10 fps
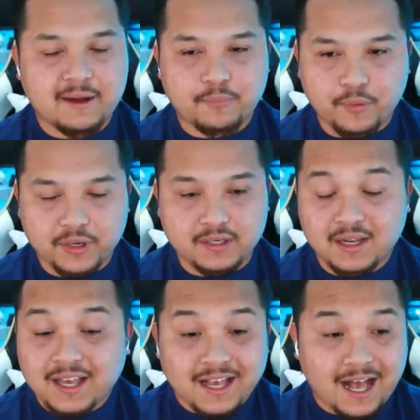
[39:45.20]
point,
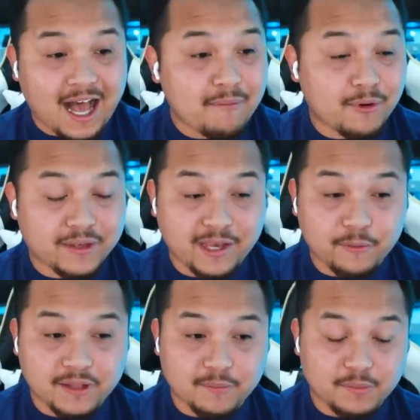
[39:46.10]
I'm okay
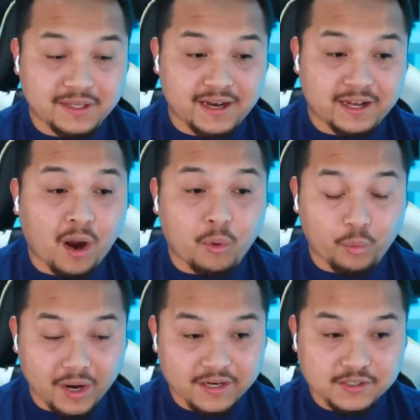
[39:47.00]
with it being like a
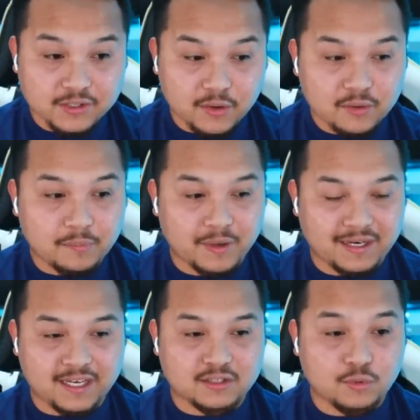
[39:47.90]
running joke, but
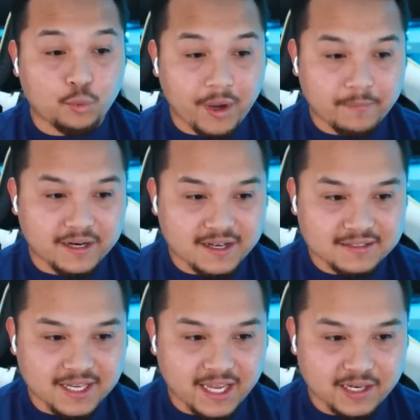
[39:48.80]
like to weaponize
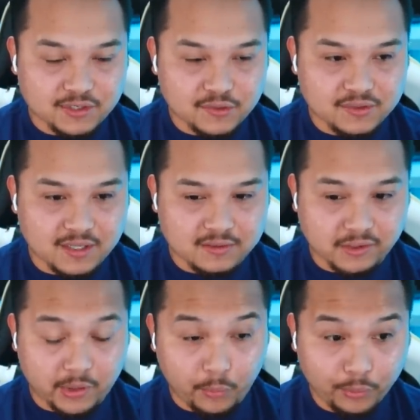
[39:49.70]
that and use it as
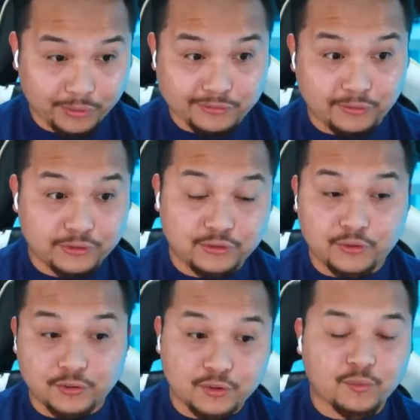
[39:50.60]
like, well, it's the least you
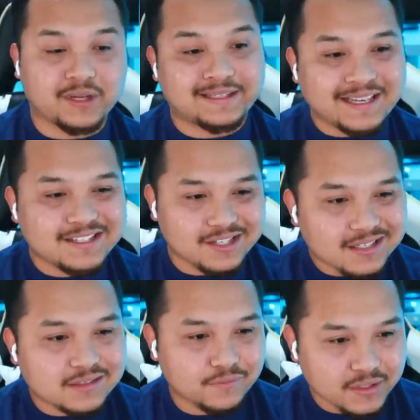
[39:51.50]
can do when they
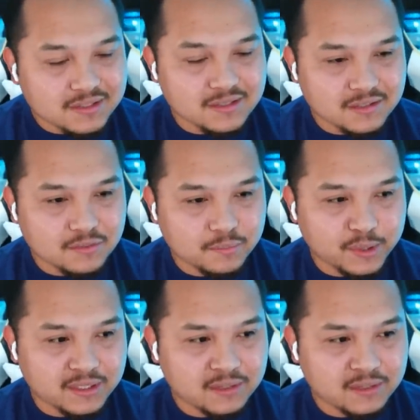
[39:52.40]
just visited you, buddy.